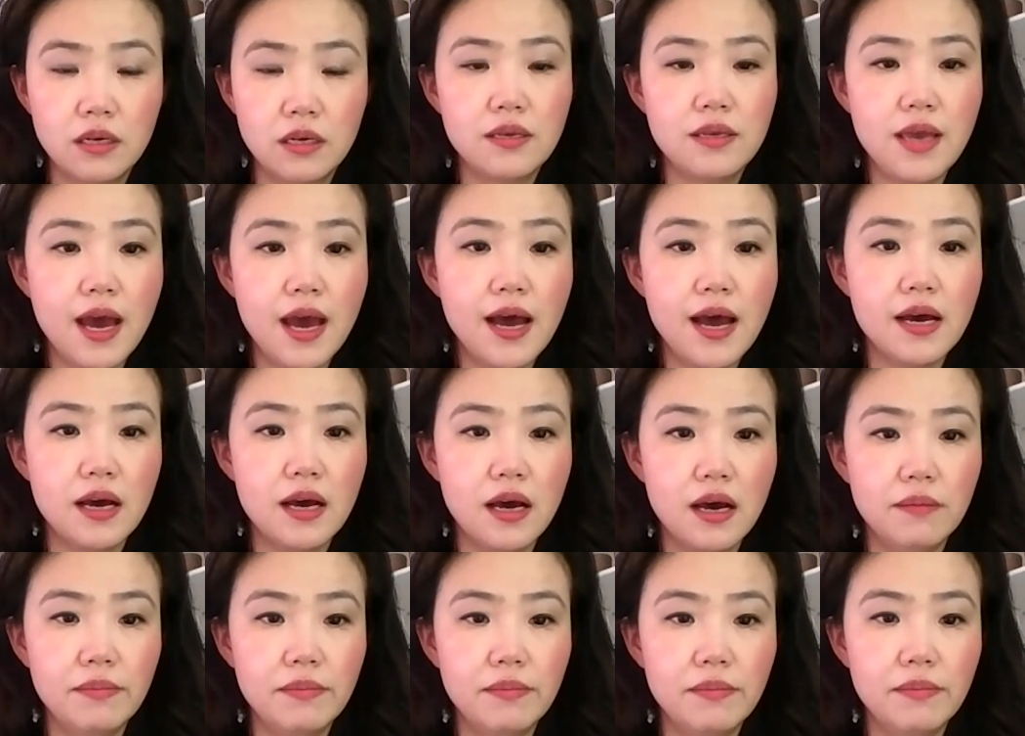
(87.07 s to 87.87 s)
Yeah,
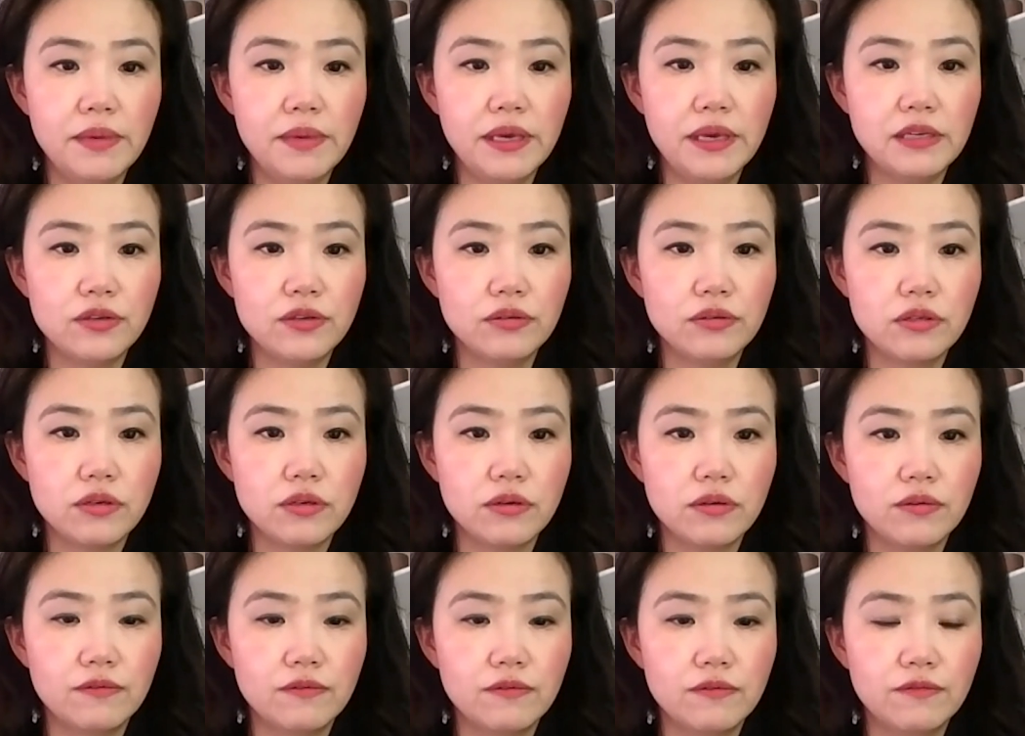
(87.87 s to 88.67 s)
I mean,
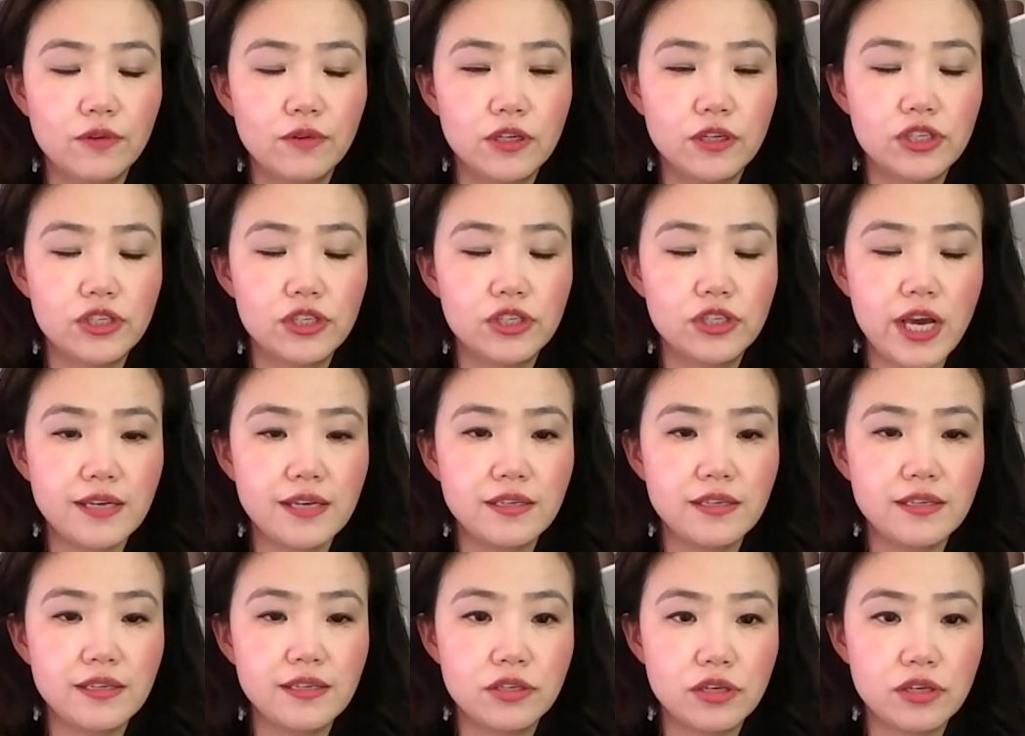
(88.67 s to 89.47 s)
so for
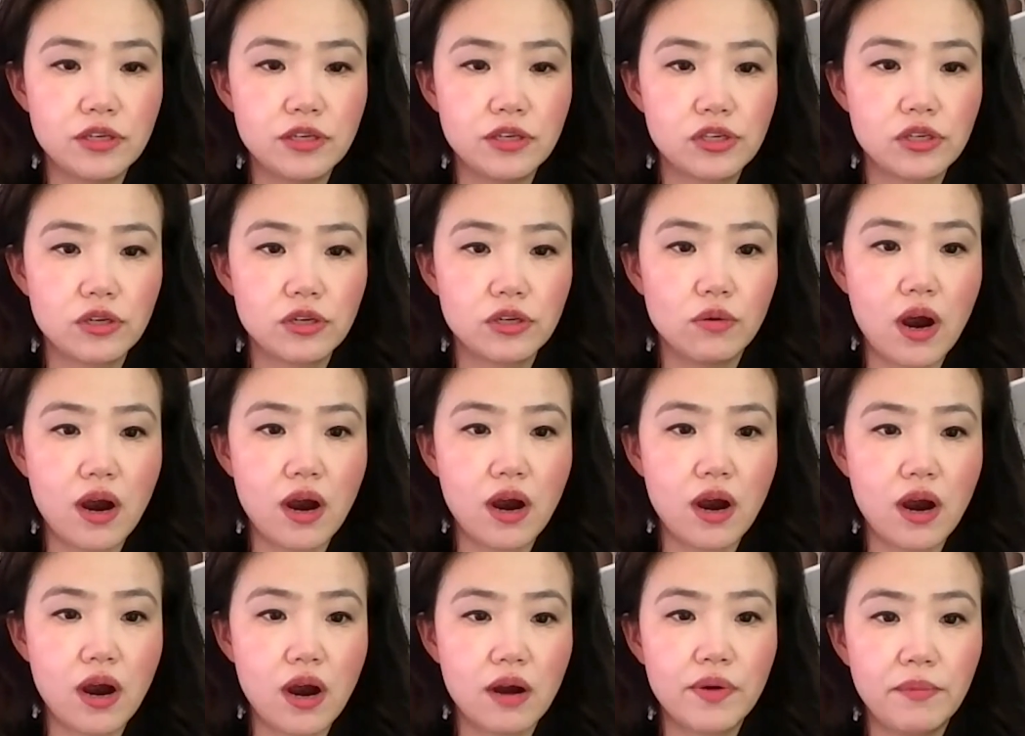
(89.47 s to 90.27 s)
Chase Digital, our
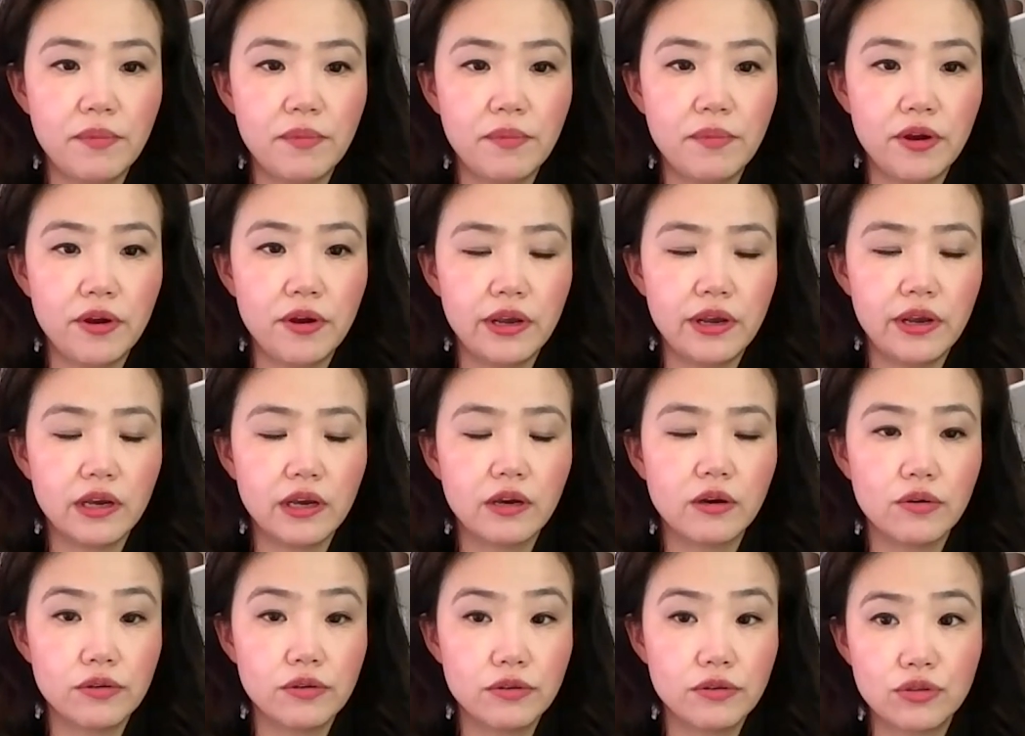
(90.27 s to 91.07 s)
primary goal
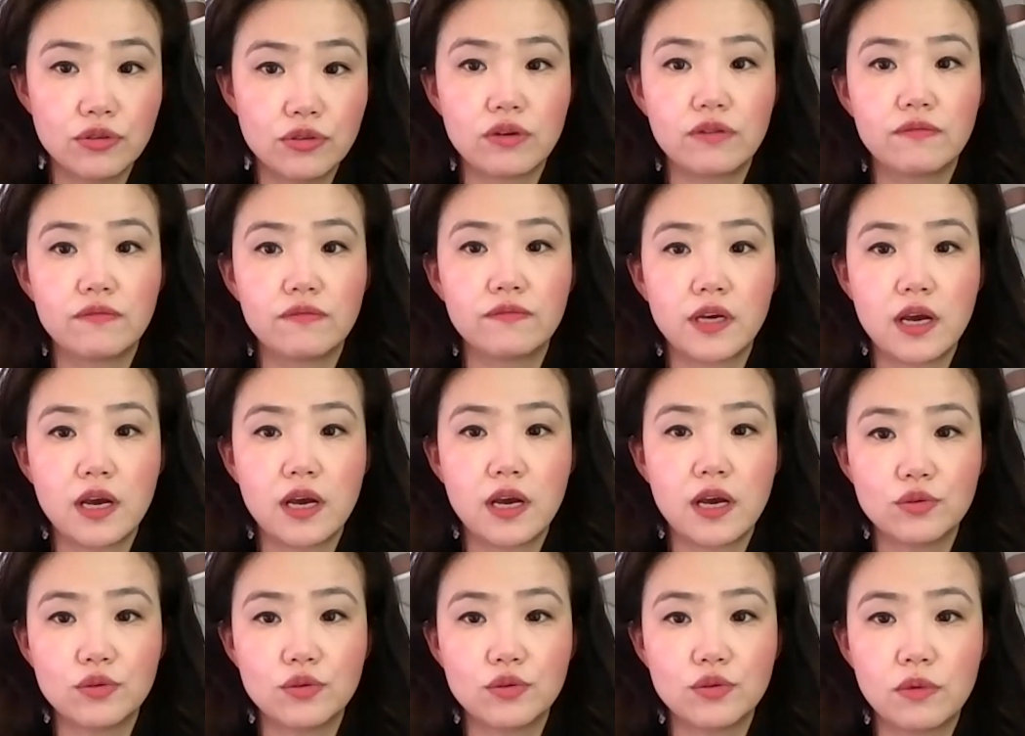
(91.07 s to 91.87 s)
is to serve the
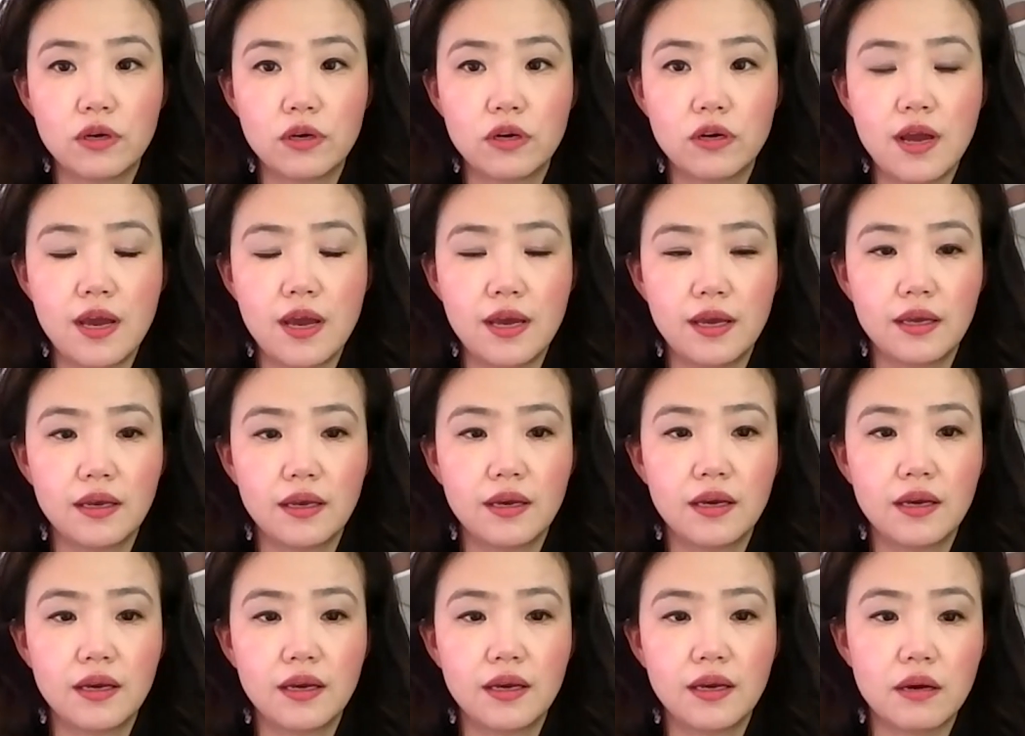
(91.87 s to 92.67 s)
consumer and
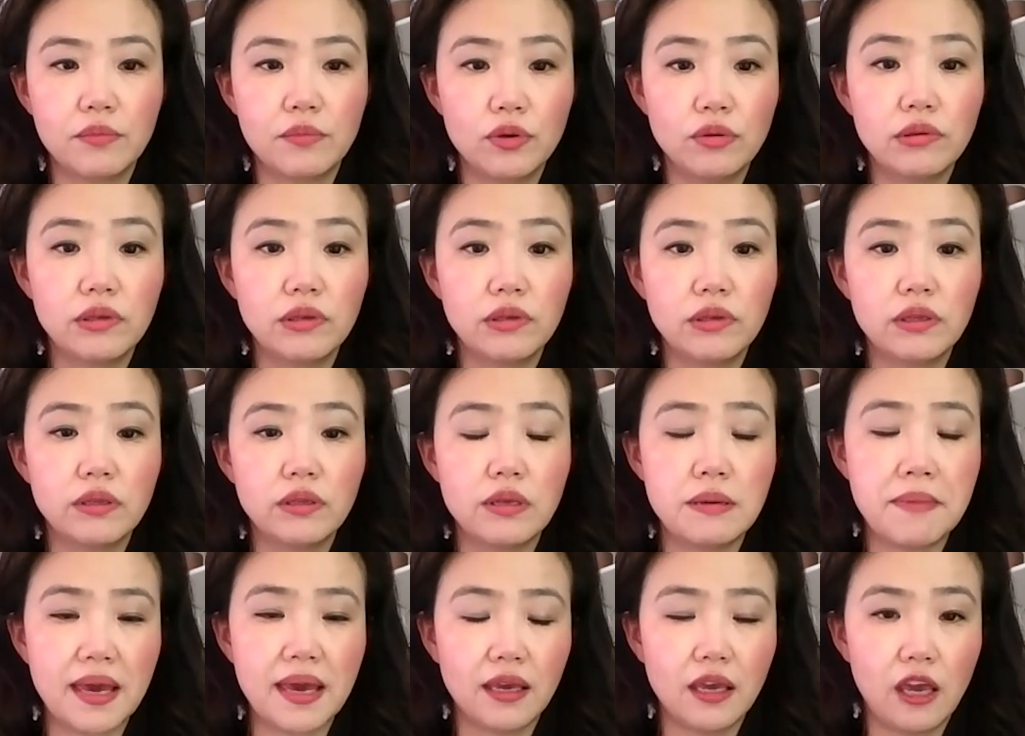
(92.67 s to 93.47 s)

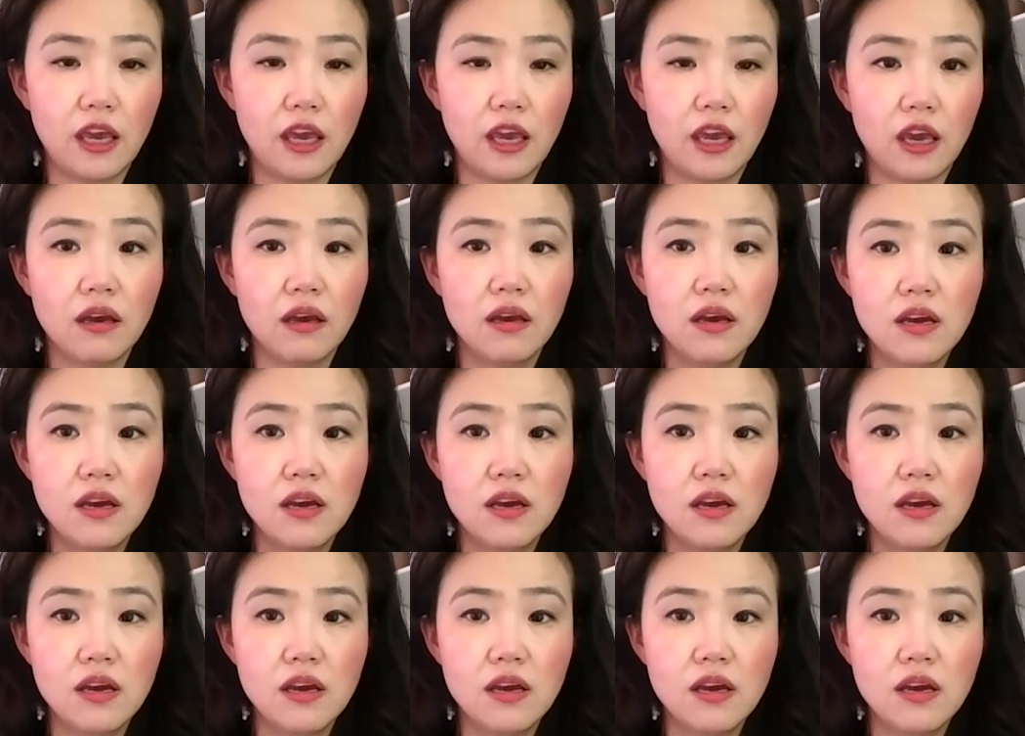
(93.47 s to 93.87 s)
banking.